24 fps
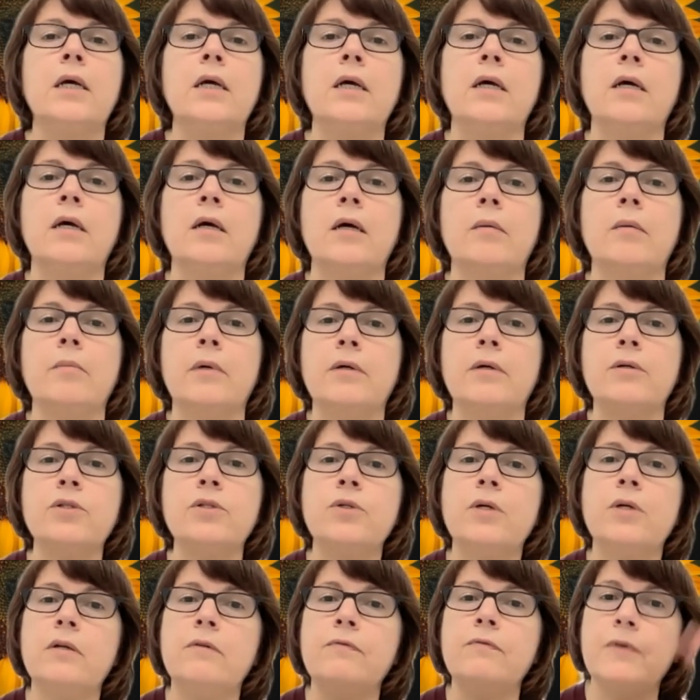I was
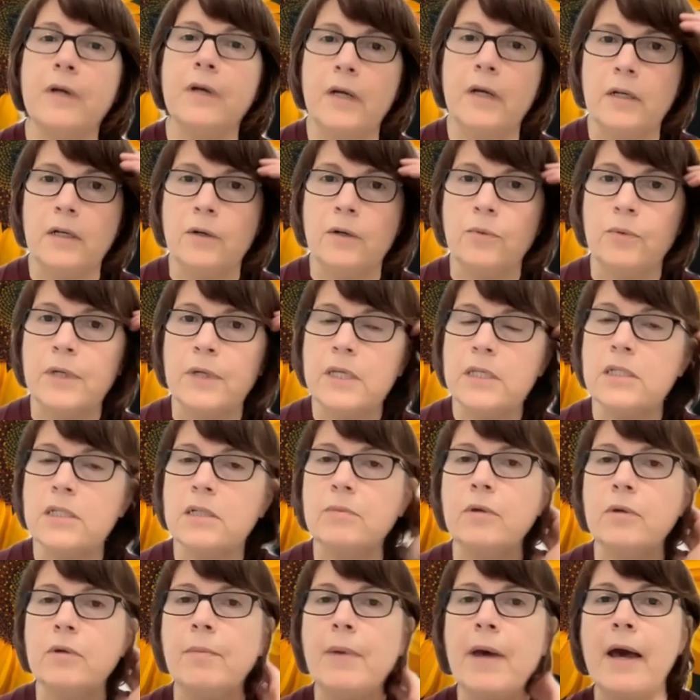trying to find a
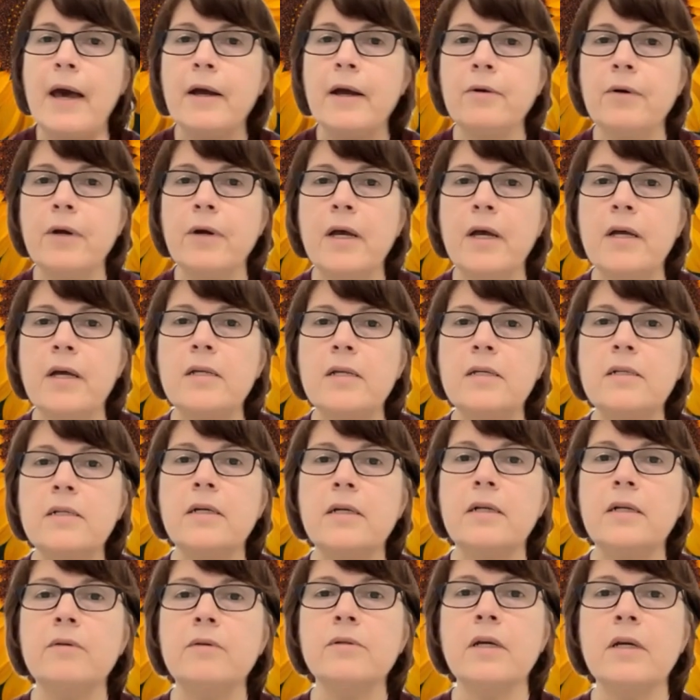reasonable background,
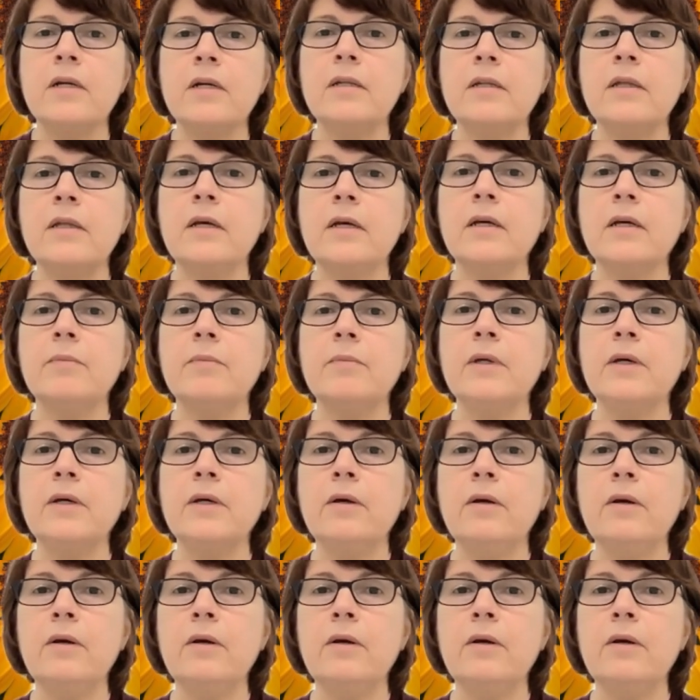and I was kind of like, I'm like,